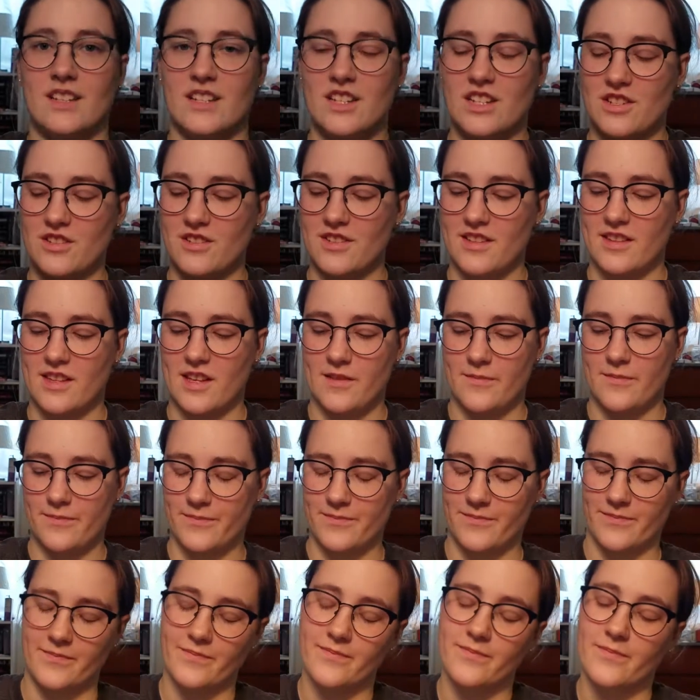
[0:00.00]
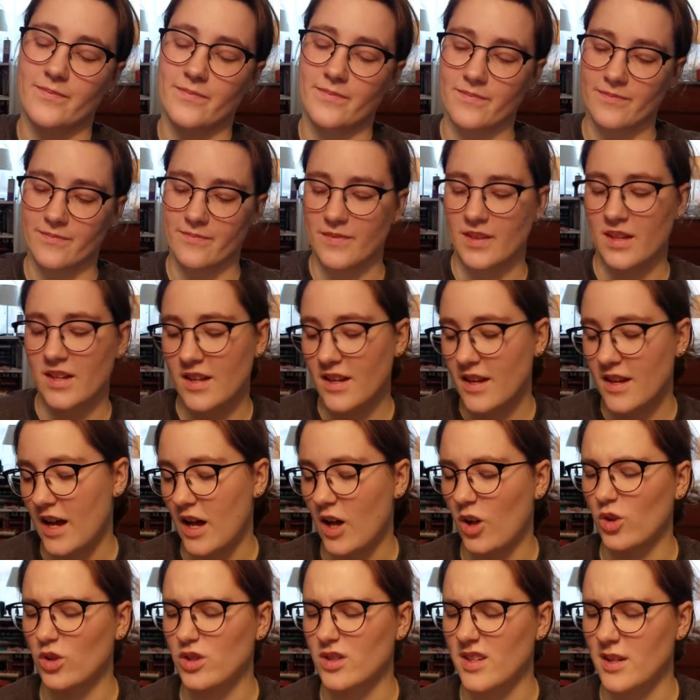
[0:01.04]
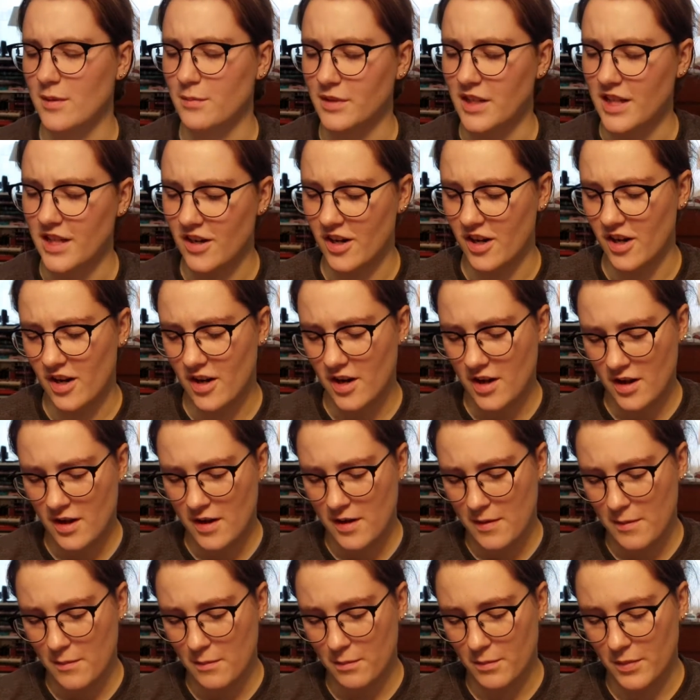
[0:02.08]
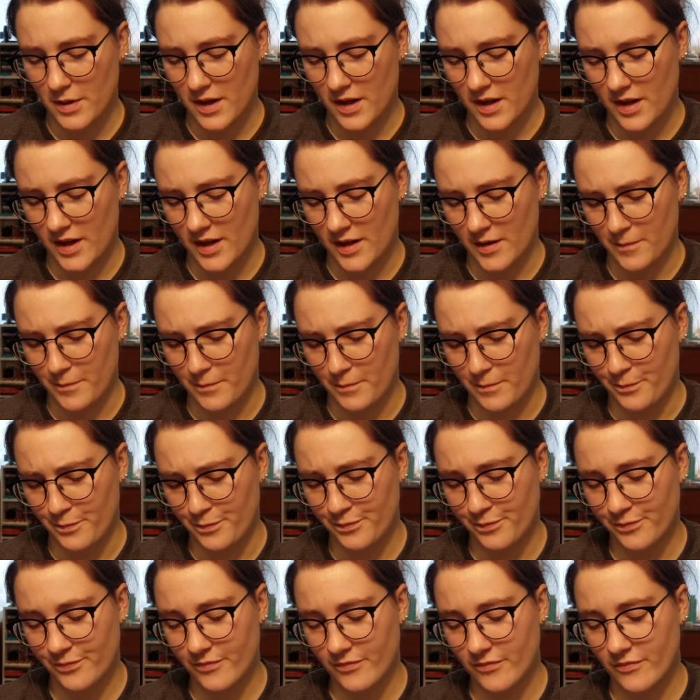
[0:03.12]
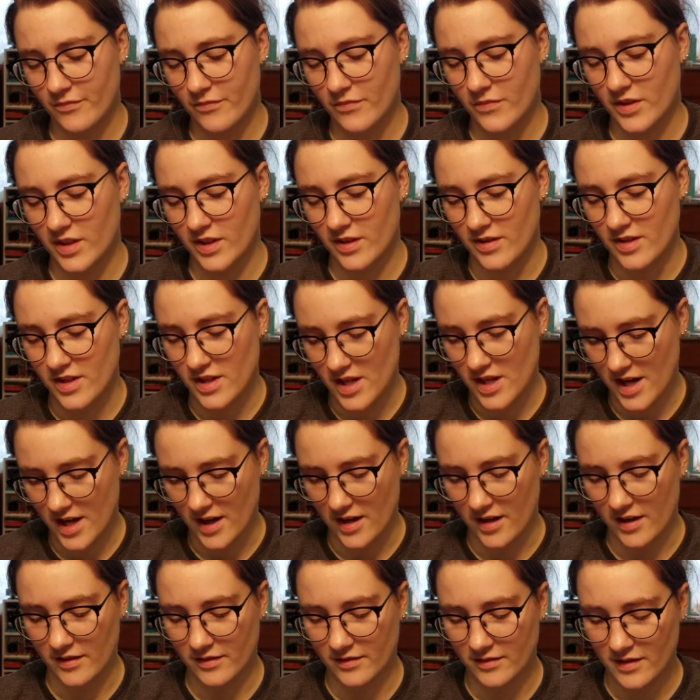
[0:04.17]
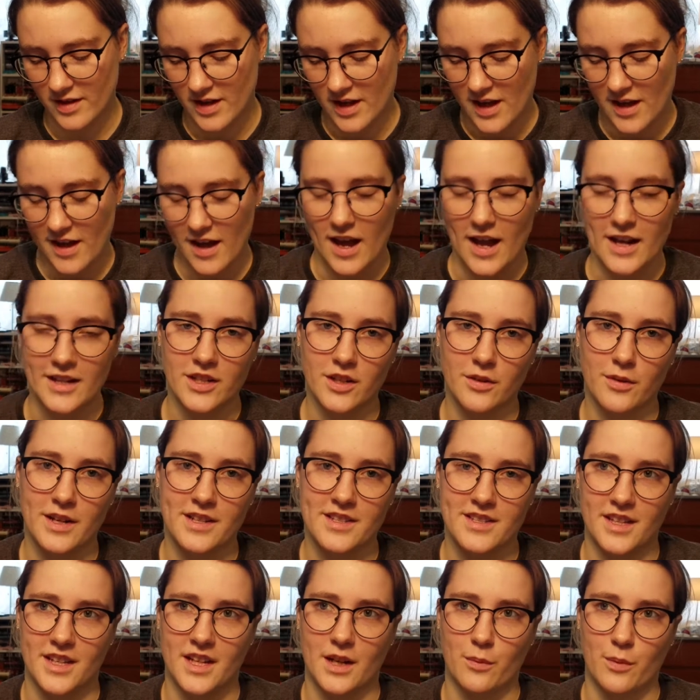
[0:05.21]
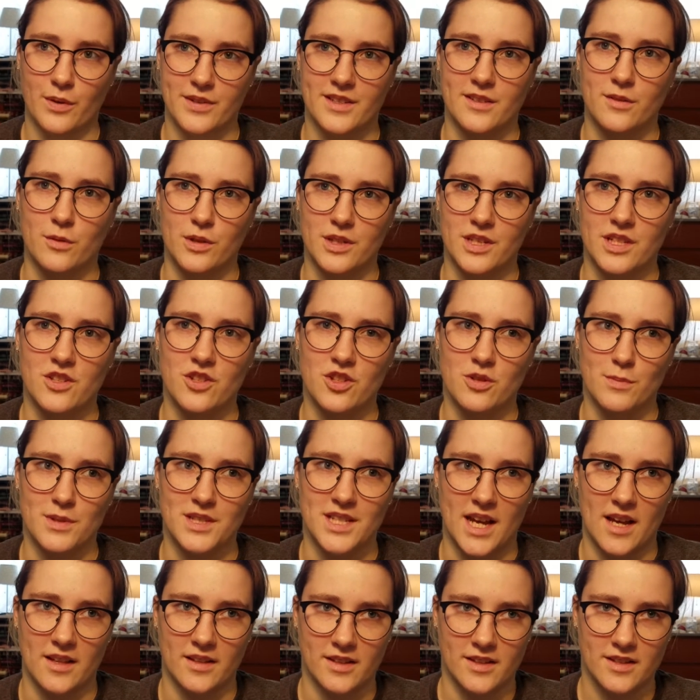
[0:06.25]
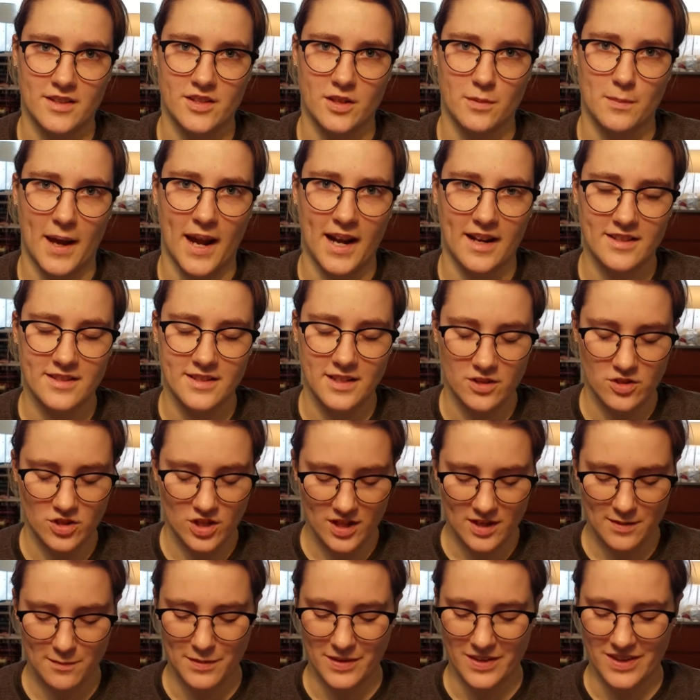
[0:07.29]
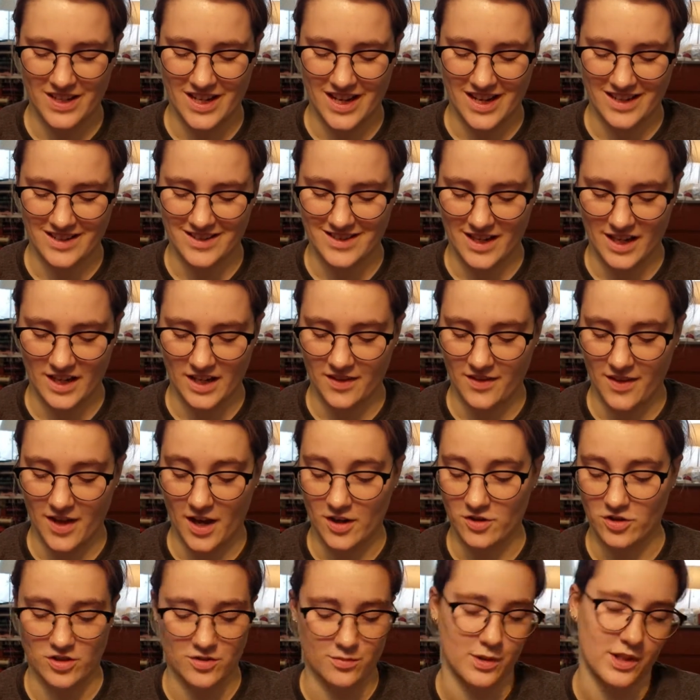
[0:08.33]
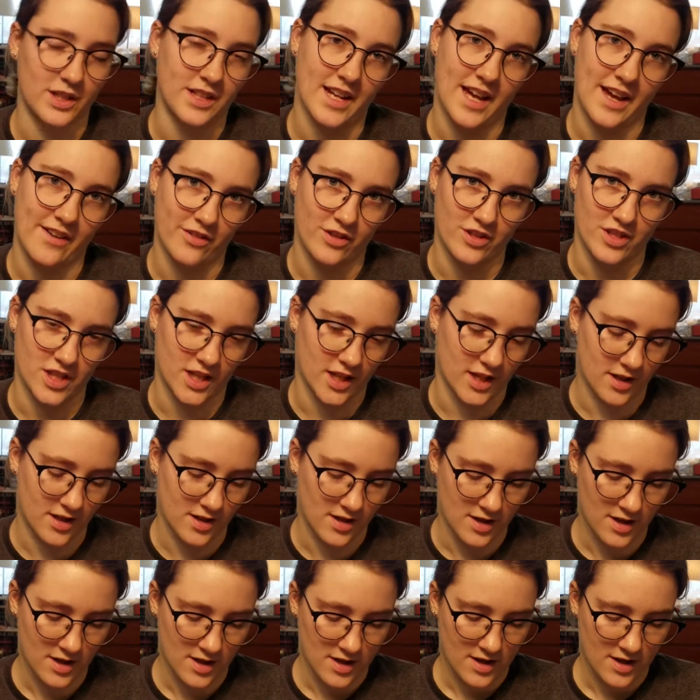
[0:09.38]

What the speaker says: Did you see that? I'll hold it up later. But, yeah. I know I said I wasn't going to do metallics or backstitching, but then I decided that I just wanted to have her done,